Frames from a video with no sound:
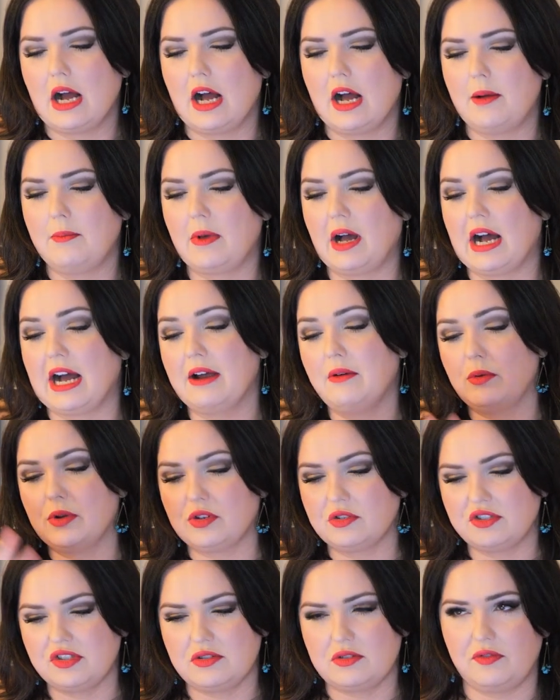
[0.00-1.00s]
I
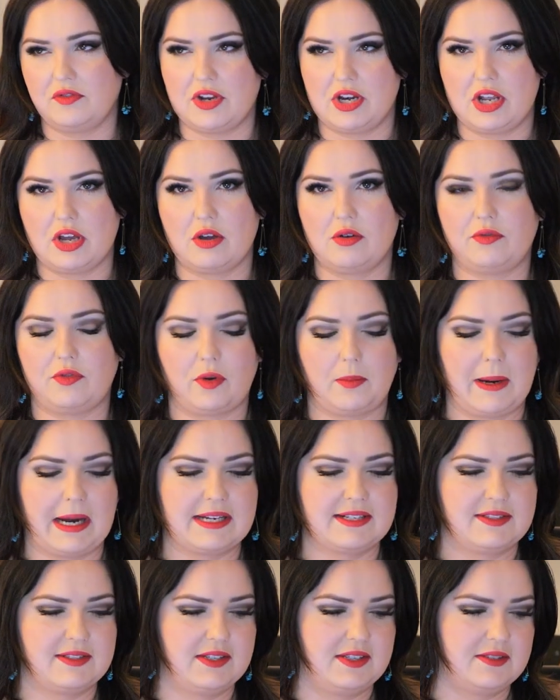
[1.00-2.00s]
will do the video for
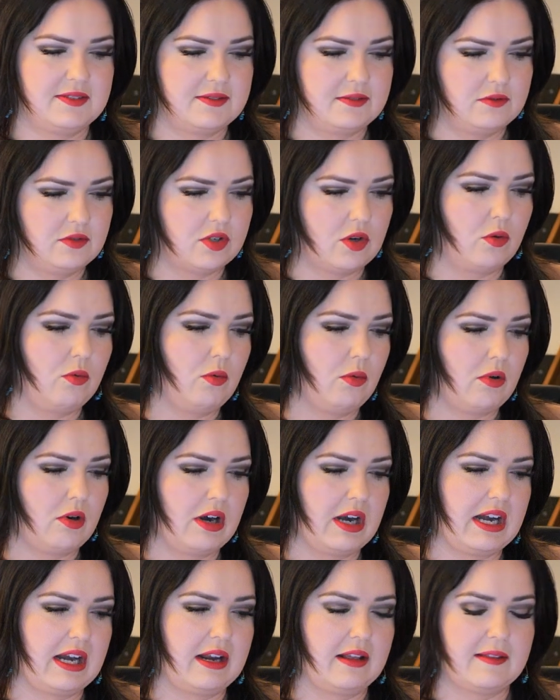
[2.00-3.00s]
Pisces. Don't
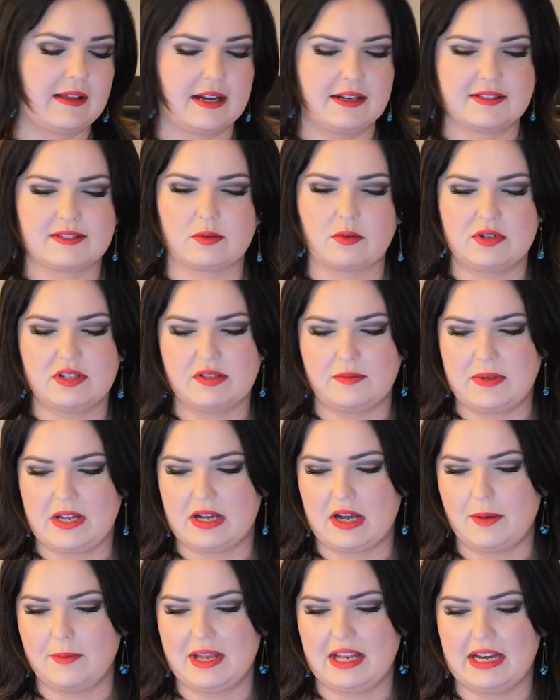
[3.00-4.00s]
worry. That is going to
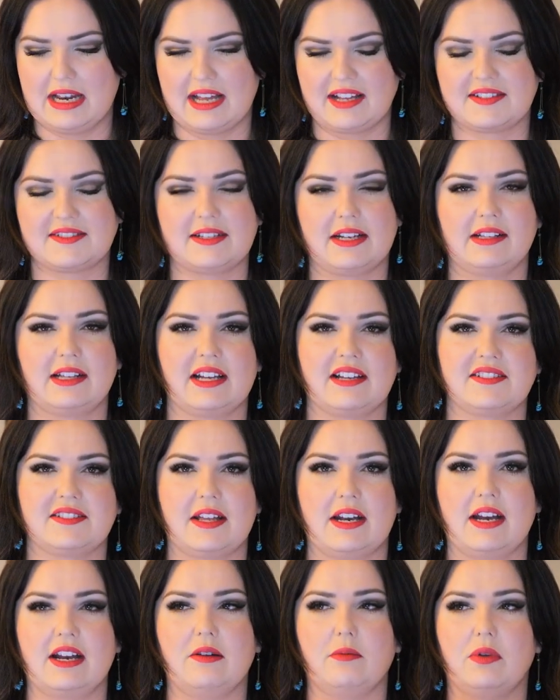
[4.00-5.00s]
be coming next. Like I
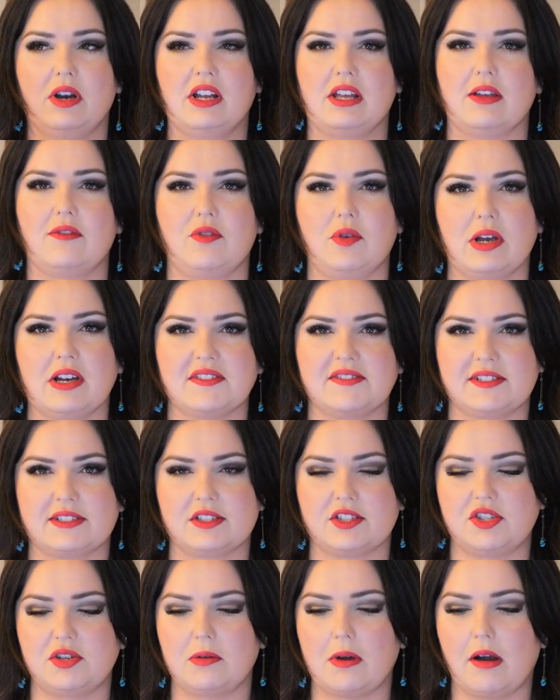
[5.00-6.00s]
said, I didn't want to give you guys
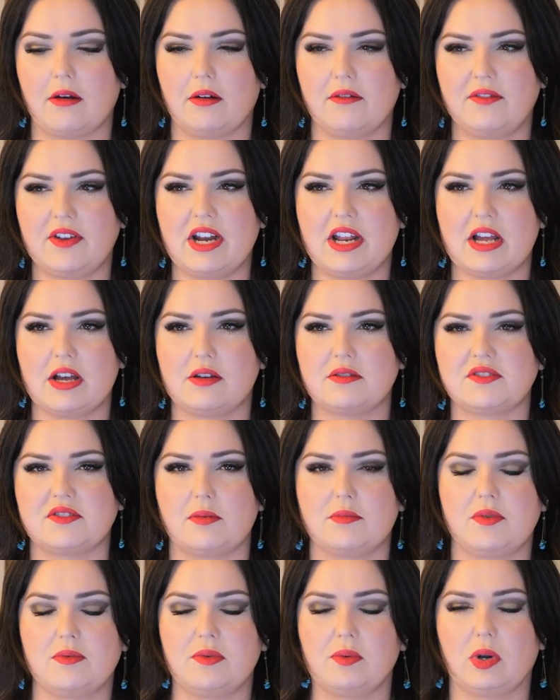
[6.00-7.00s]
like a 2-hour video.
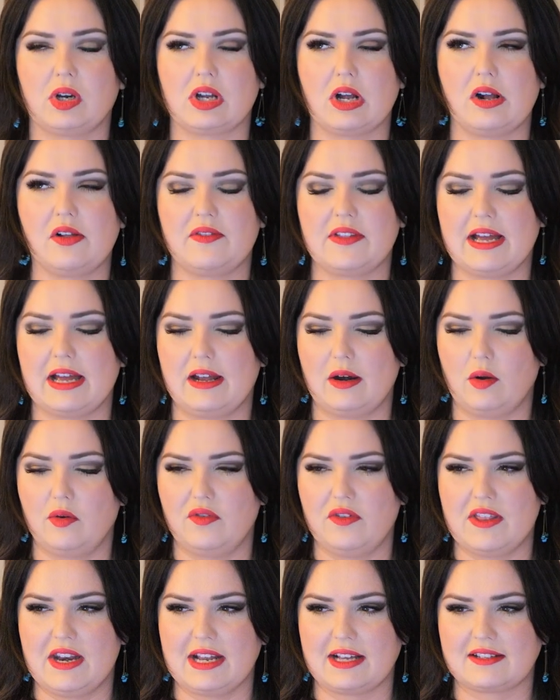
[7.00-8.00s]
So I'm going to be working on that
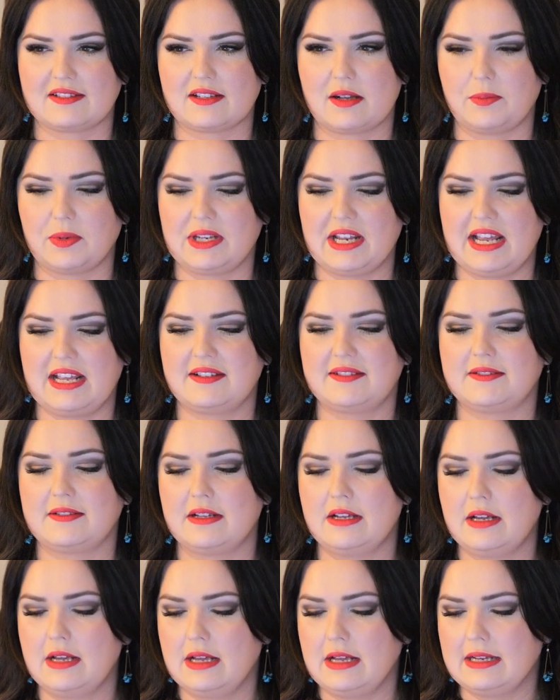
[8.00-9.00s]
over the next couple
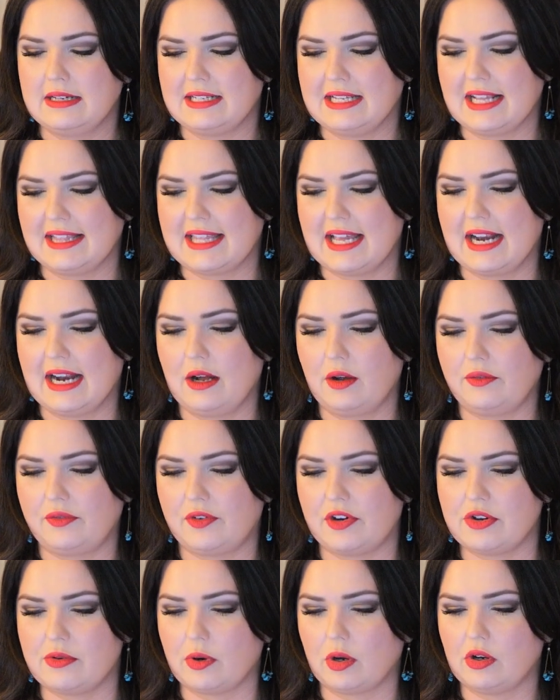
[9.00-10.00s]
days to get that out
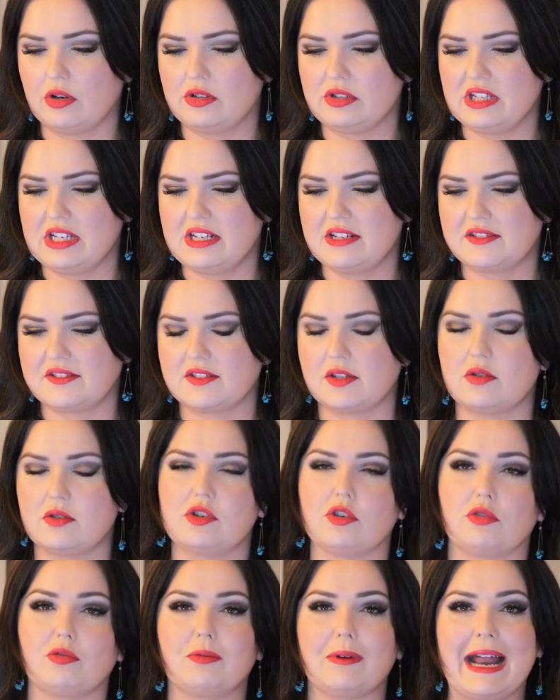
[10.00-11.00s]
for you early. So
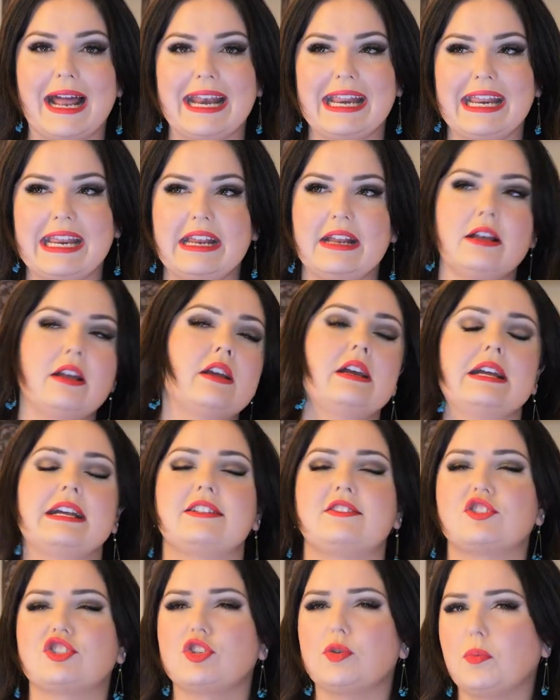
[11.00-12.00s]
you're ready.
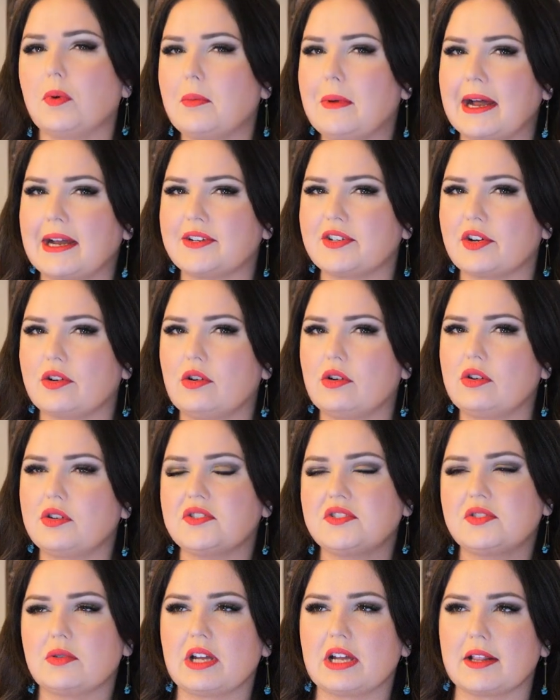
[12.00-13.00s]
It's super
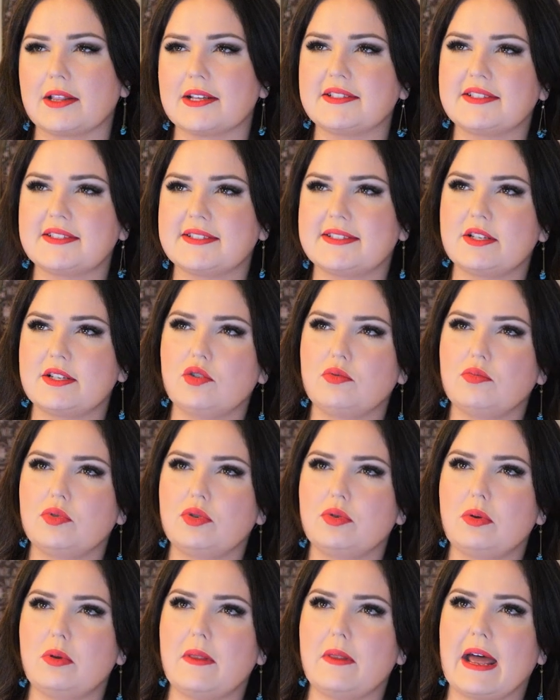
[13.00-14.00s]
magical. So like this is a new
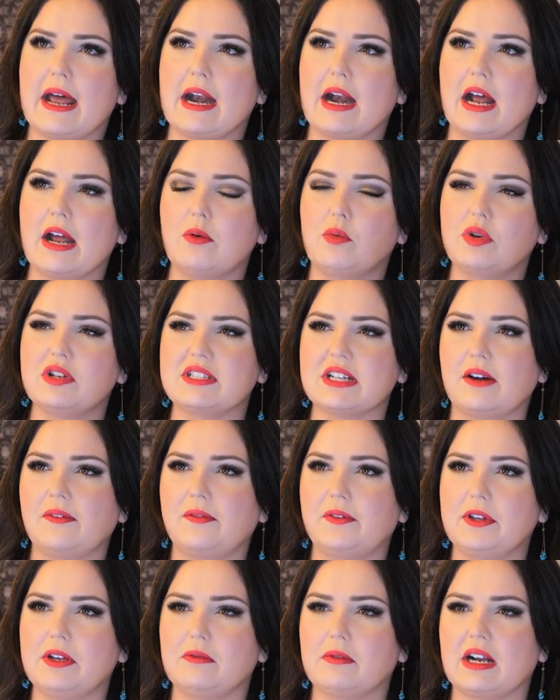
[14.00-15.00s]
moon that I would
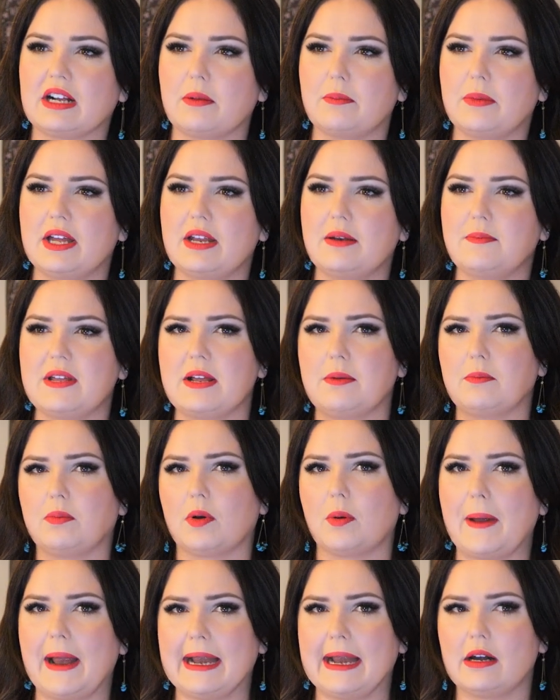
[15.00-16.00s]
definitely recommend being
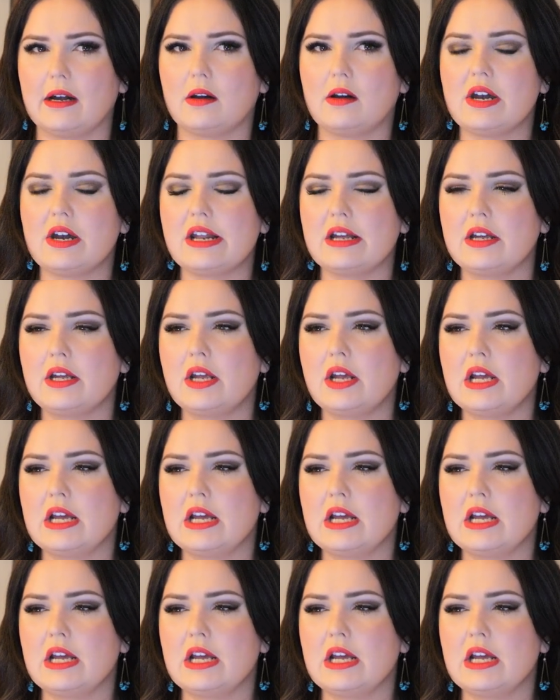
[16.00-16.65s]
prepared.